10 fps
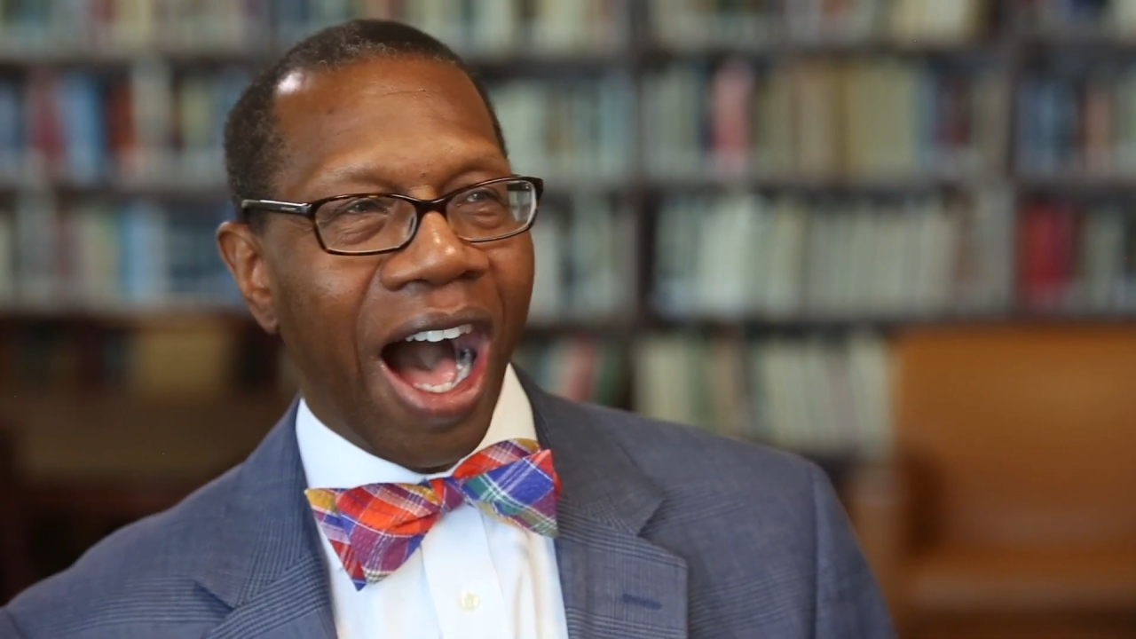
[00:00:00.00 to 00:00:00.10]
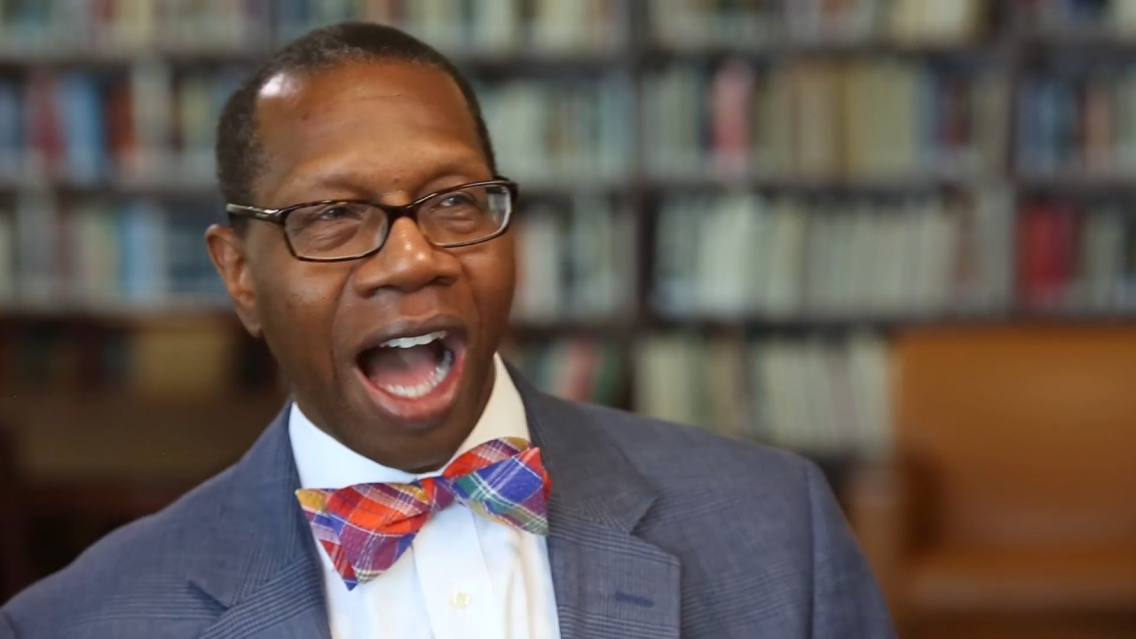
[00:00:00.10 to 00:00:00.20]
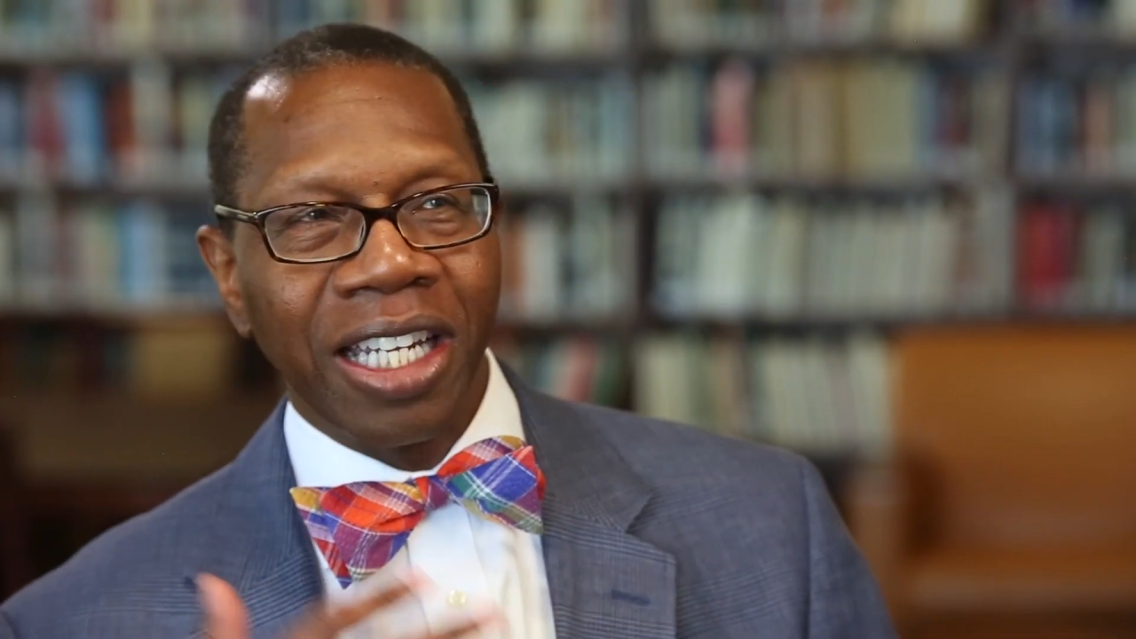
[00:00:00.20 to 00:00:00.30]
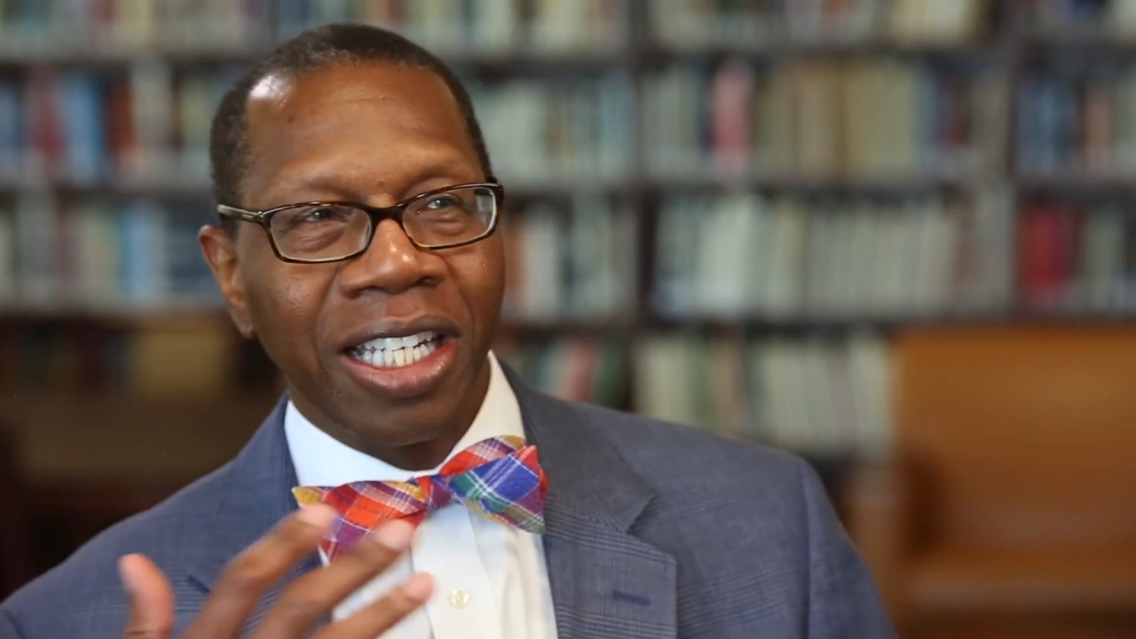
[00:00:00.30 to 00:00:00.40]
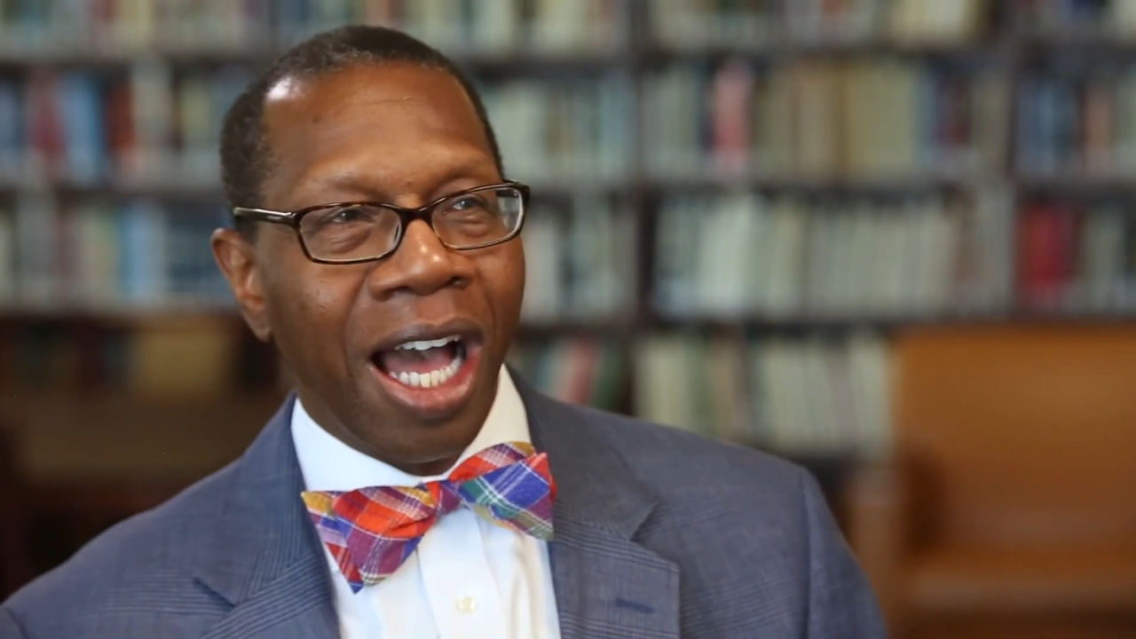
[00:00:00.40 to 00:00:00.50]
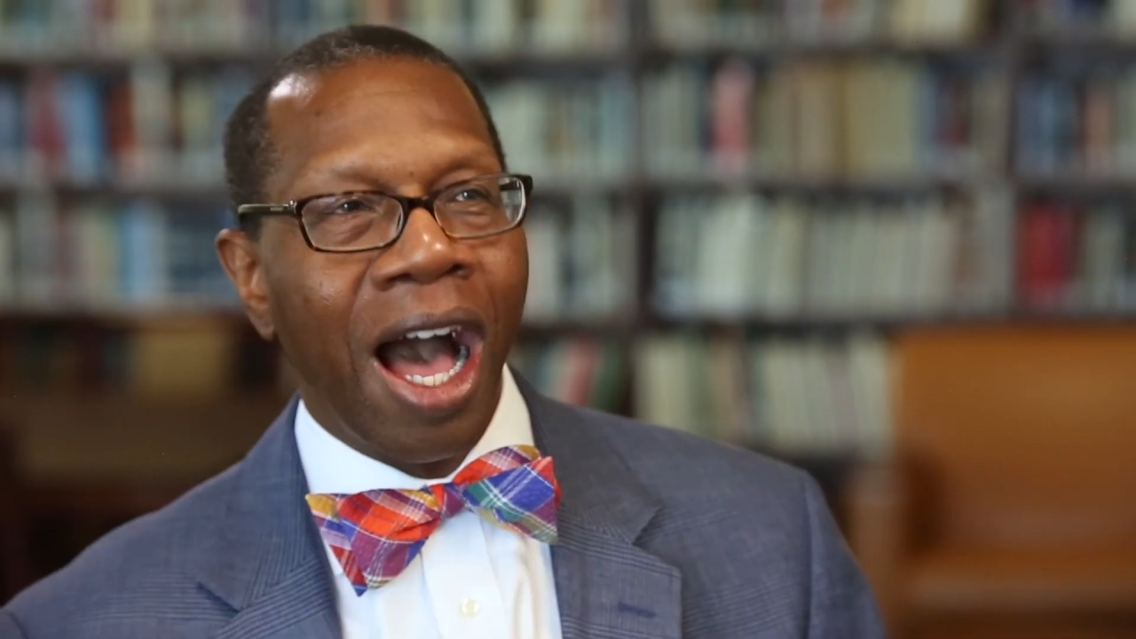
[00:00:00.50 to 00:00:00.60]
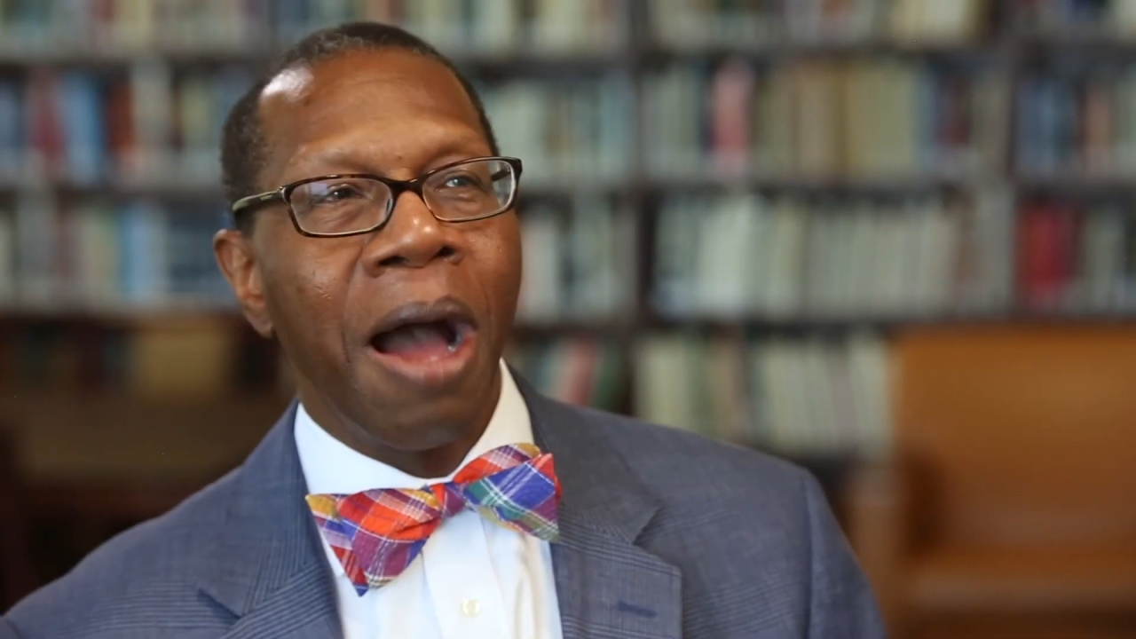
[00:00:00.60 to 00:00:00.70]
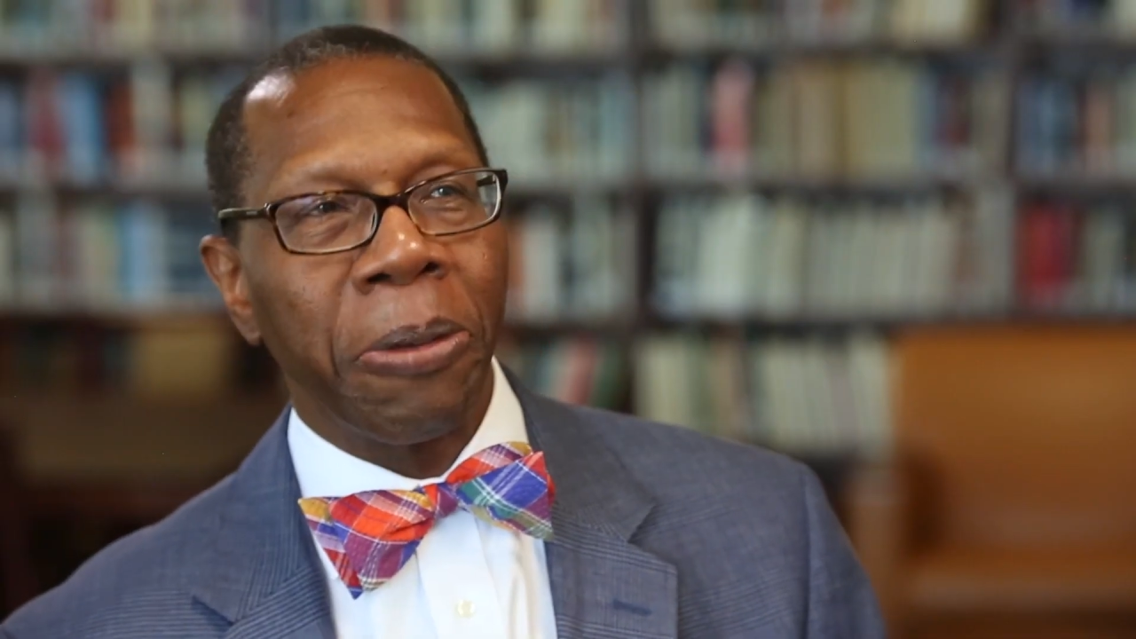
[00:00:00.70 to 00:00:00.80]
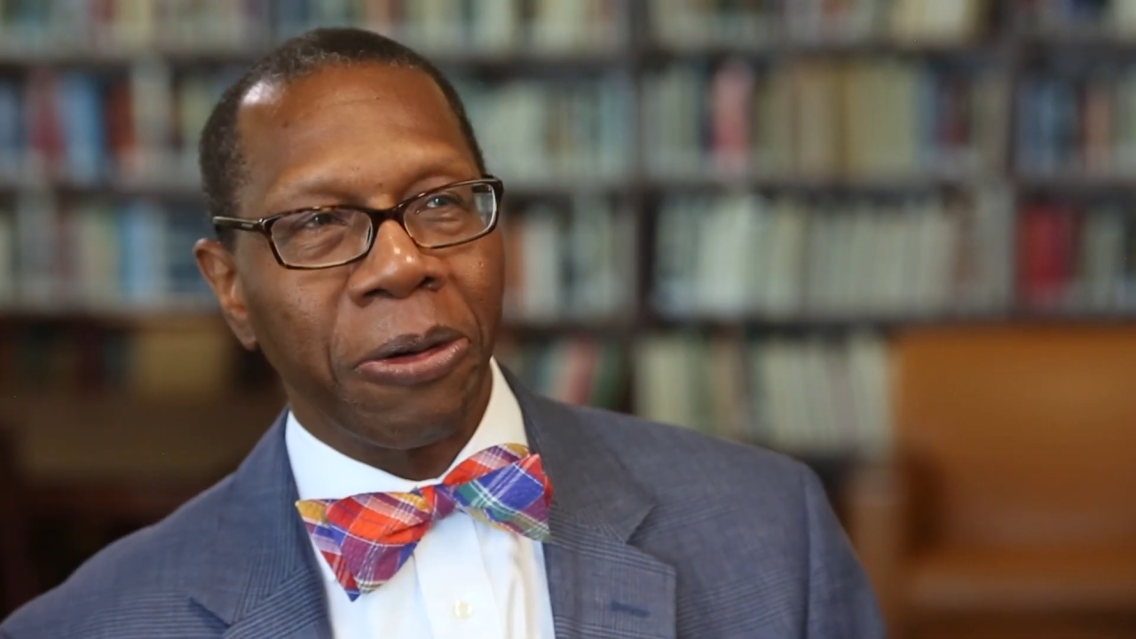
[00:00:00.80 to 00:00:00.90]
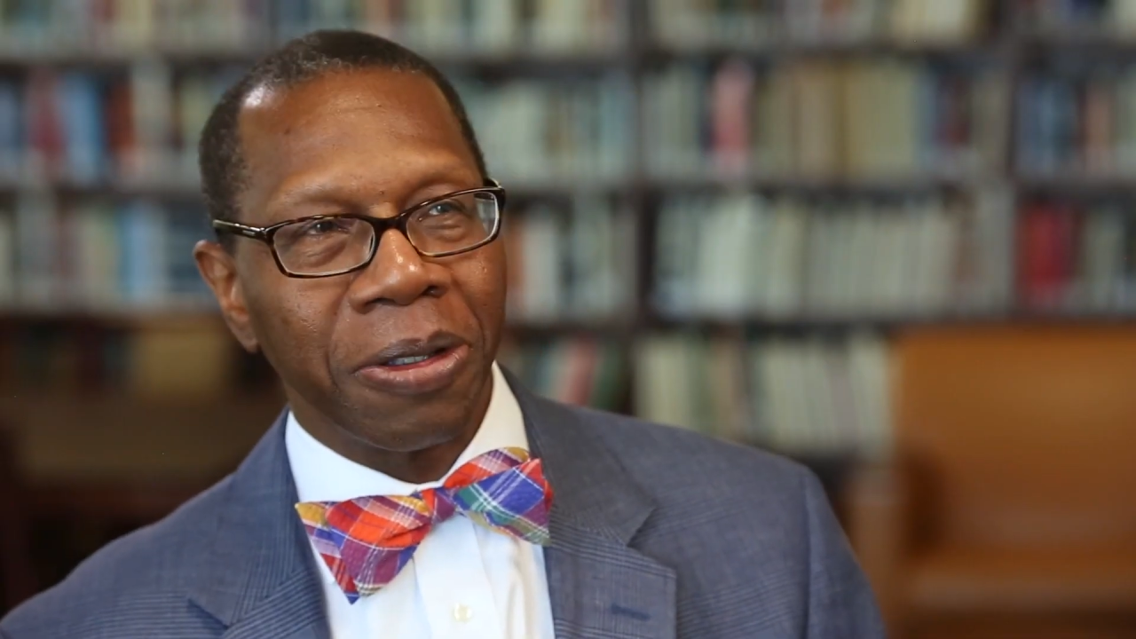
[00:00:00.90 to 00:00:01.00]

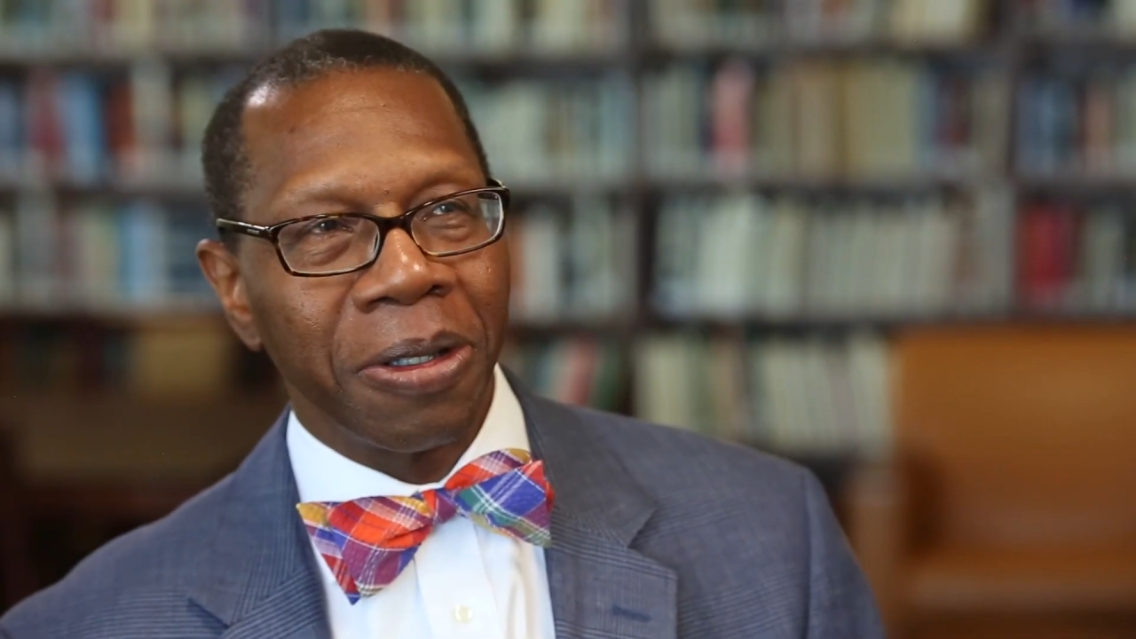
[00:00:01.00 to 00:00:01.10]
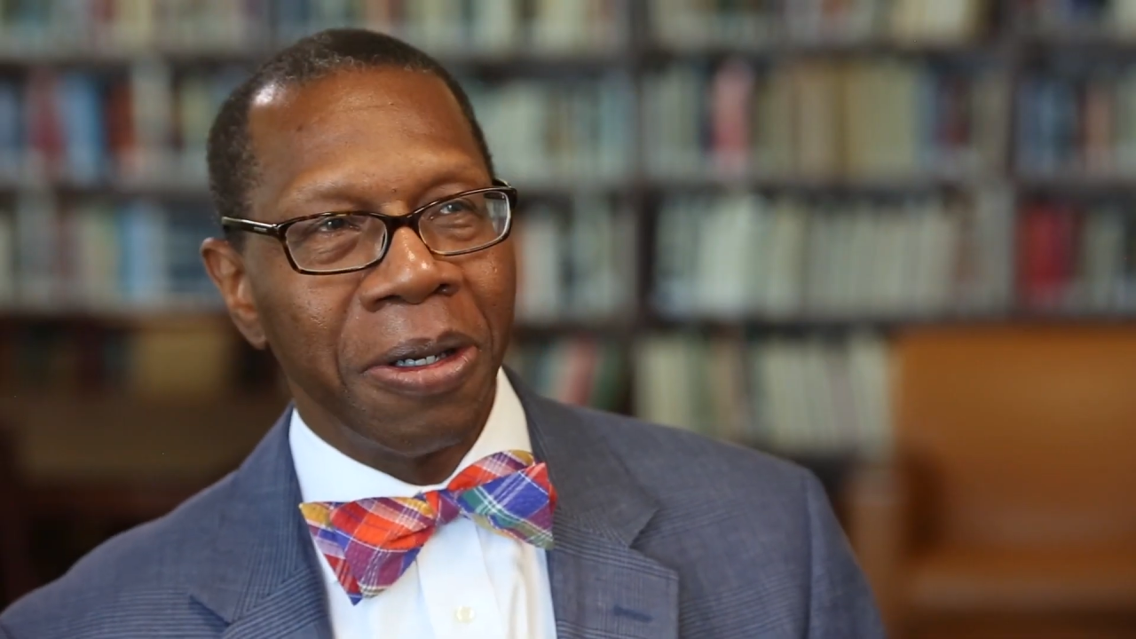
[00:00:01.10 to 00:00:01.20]
unencumbered